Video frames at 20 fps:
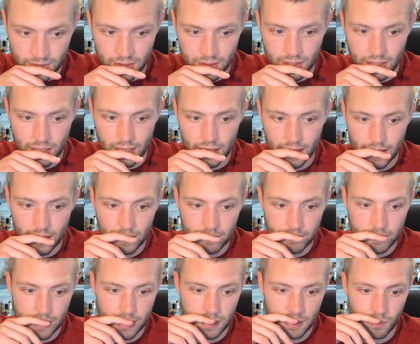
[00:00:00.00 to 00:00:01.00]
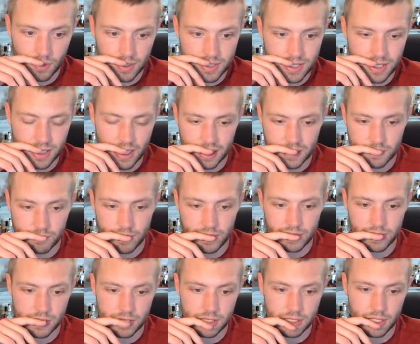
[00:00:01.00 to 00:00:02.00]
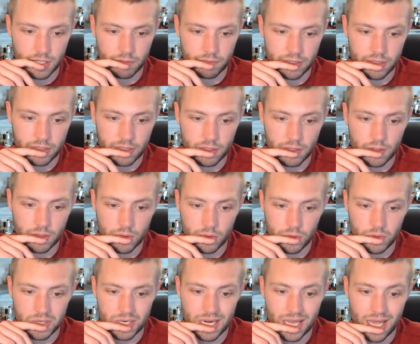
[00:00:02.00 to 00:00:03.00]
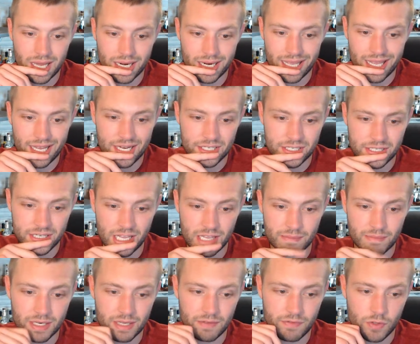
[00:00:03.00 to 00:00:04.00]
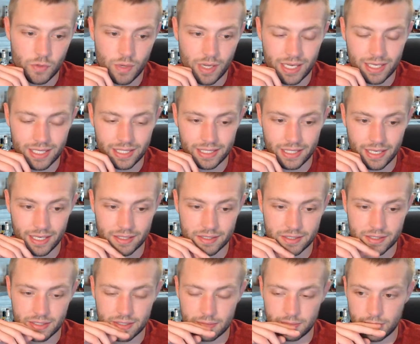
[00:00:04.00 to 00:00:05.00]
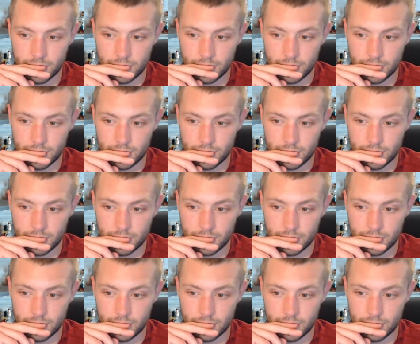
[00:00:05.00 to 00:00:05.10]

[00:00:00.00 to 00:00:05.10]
What's the next big distillery to go non-age statement, if you had to guess?